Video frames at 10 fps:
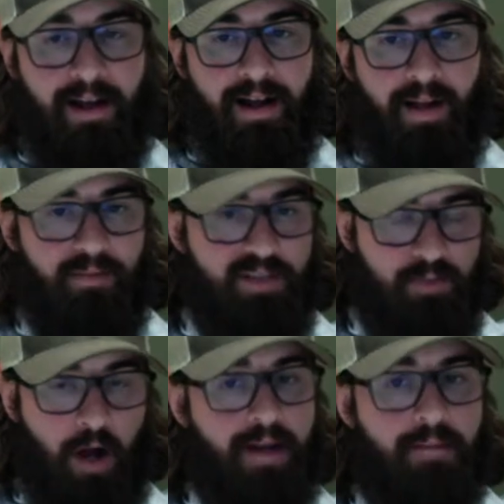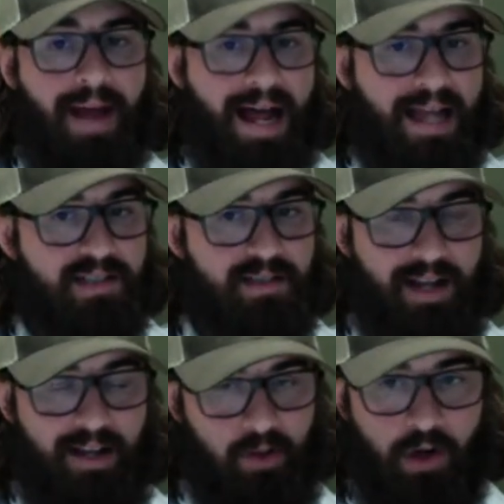um, spotted bass
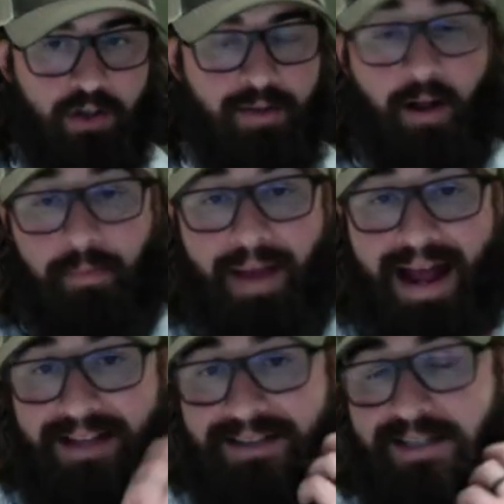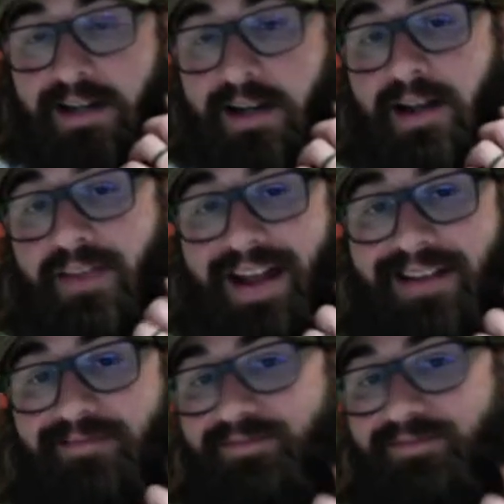and largemouth bass that,